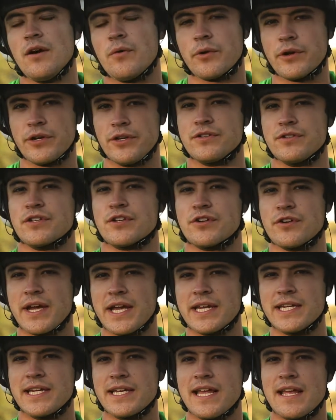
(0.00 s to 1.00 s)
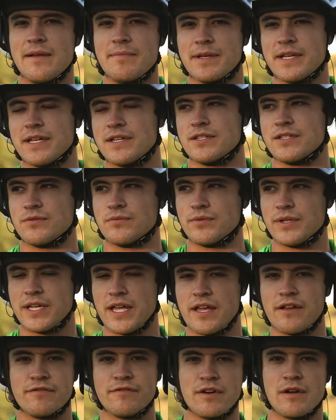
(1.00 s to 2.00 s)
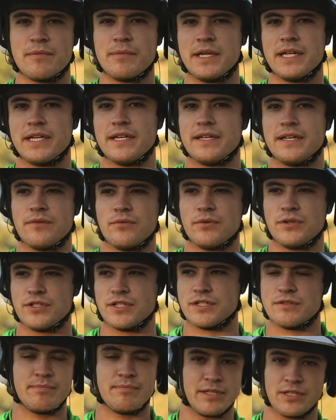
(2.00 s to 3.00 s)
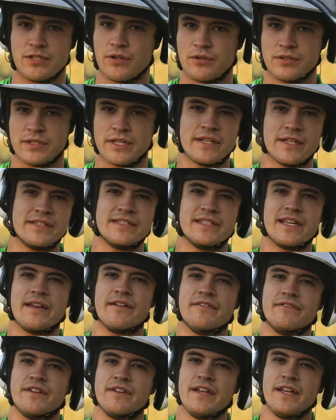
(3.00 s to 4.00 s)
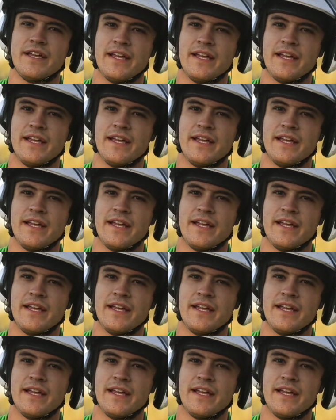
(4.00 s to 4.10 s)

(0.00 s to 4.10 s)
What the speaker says: We're going to use a crane today because rigging from it would just be totally unsafe,